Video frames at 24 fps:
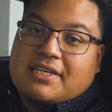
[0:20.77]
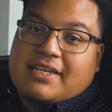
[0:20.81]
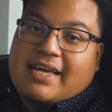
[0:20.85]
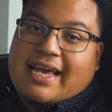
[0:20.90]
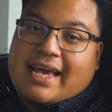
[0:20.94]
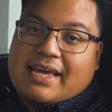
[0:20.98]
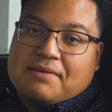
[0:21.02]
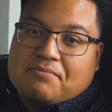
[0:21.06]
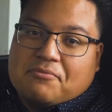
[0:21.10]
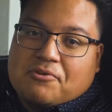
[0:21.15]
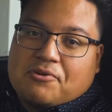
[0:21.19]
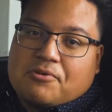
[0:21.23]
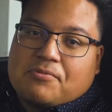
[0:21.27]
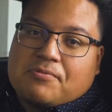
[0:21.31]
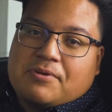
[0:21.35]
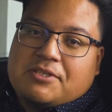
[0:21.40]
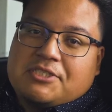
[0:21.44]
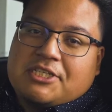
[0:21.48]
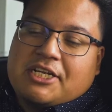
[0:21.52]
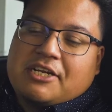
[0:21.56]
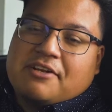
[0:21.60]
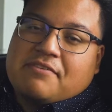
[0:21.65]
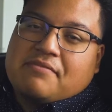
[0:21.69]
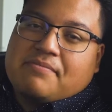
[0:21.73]
going to add more
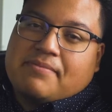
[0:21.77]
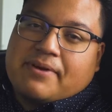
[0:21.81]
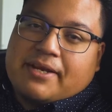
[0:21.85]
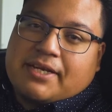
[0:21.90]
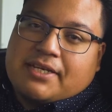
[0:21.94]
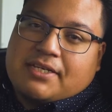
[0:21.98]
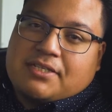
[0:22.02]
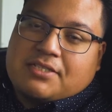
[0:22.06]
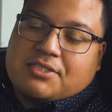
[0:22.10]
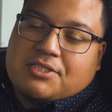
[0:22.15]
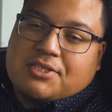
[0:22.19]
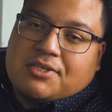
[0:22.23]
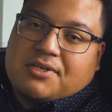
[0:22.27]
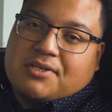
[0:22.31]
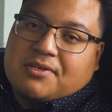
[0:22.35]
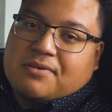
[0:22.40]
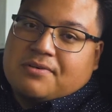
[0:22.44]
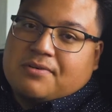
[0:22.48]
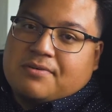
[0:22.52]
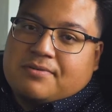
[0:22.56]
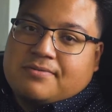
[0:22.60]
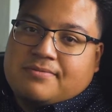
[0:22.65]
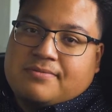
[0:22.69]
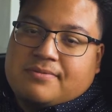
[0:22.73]
regenerative braking. So